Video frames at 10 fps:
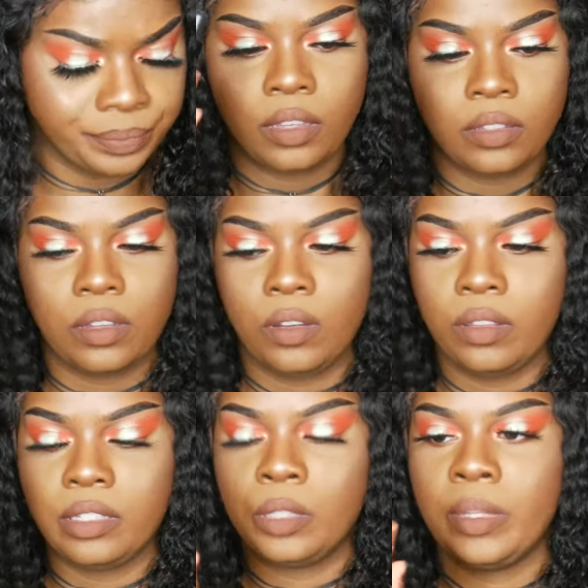So
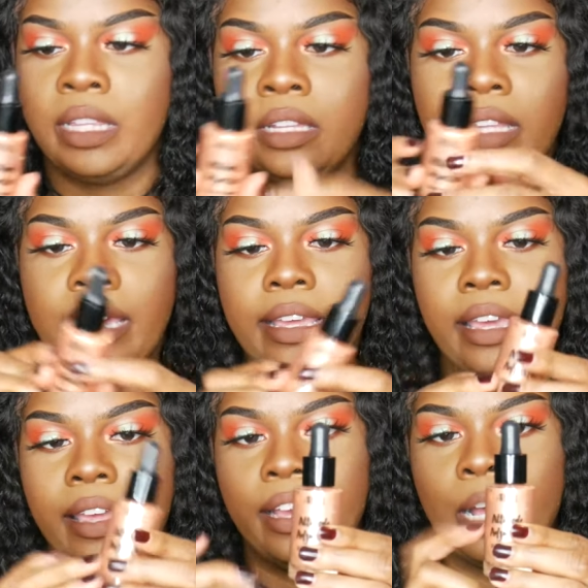this is what they look like.
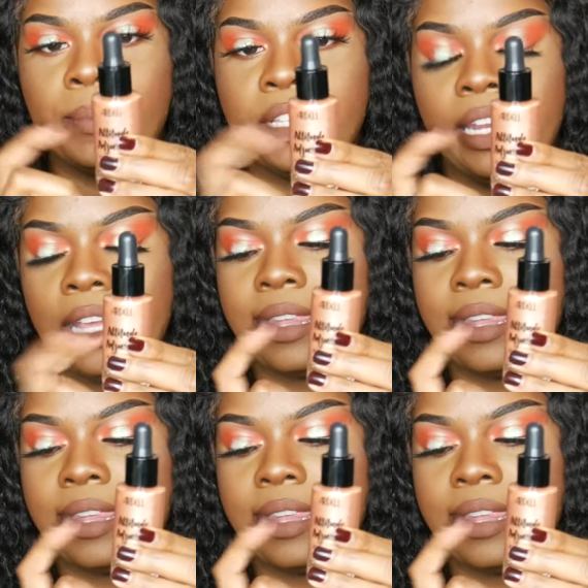It comes in a